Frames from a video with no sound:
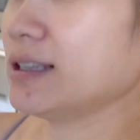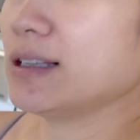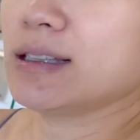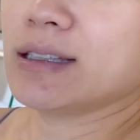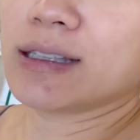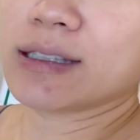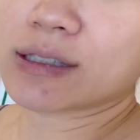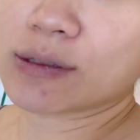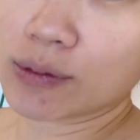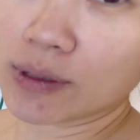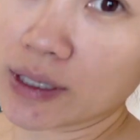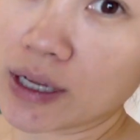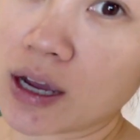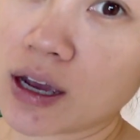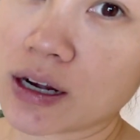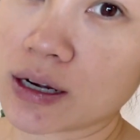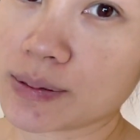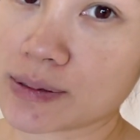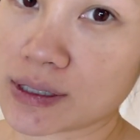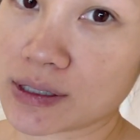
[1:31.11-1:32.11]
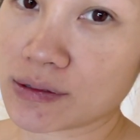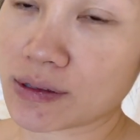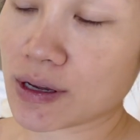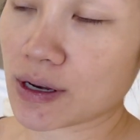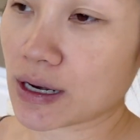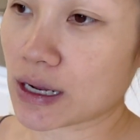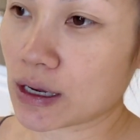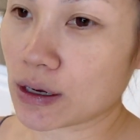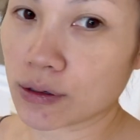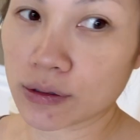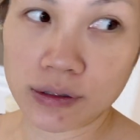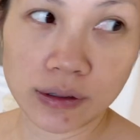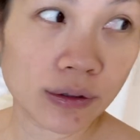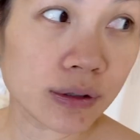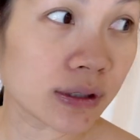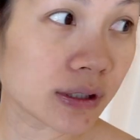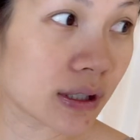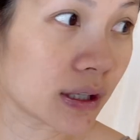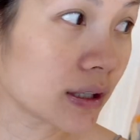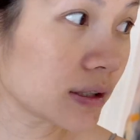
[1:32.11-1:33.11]
It's really hot upstairs right now. I
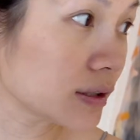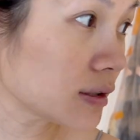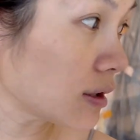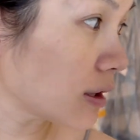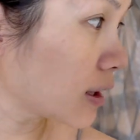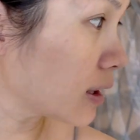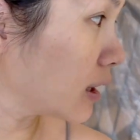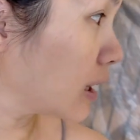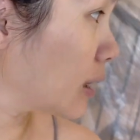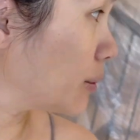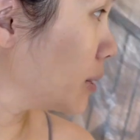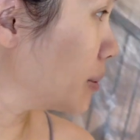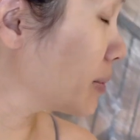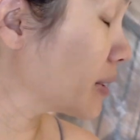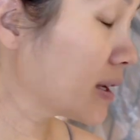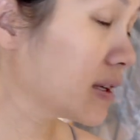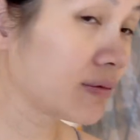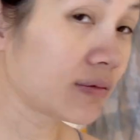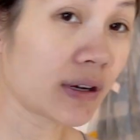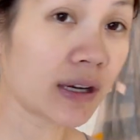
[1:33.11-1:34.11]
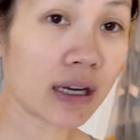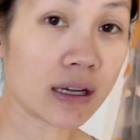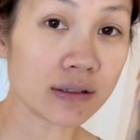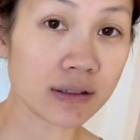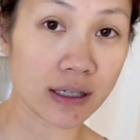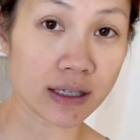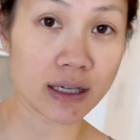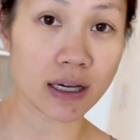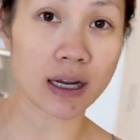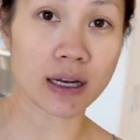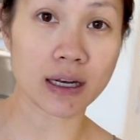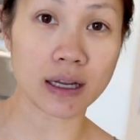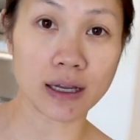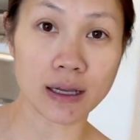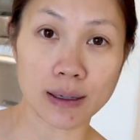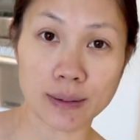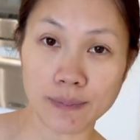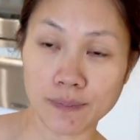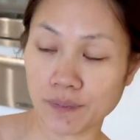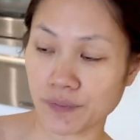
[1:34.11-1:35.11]
was gonna start climbing because right now it's like 9
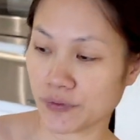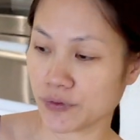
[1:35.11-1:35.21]
a.m.